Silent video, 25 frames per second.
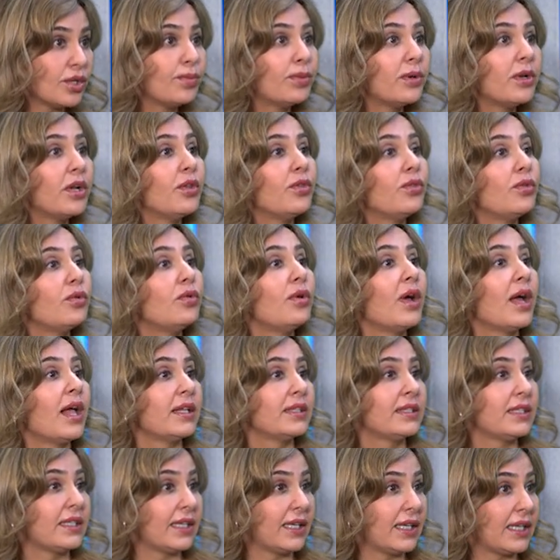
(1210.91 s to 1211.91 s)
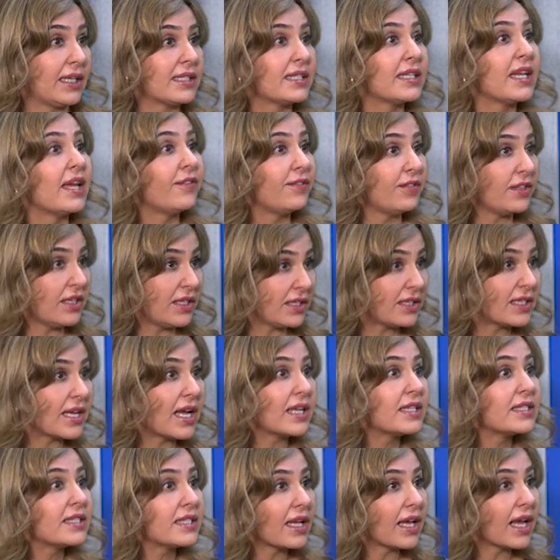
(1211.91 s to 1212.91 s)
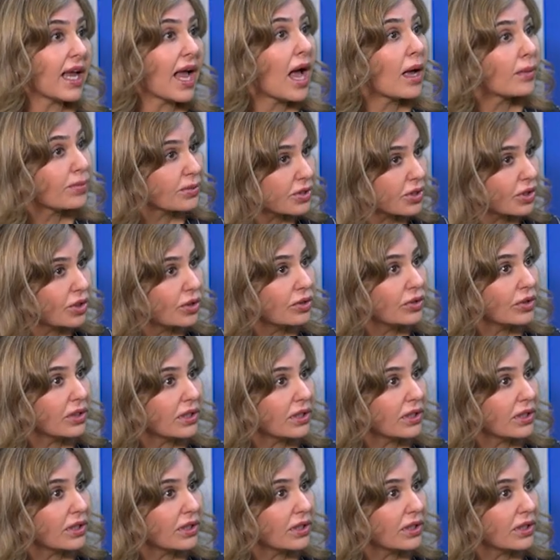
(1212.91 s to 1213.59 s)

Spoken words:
You put it through safety testing. Absolutely.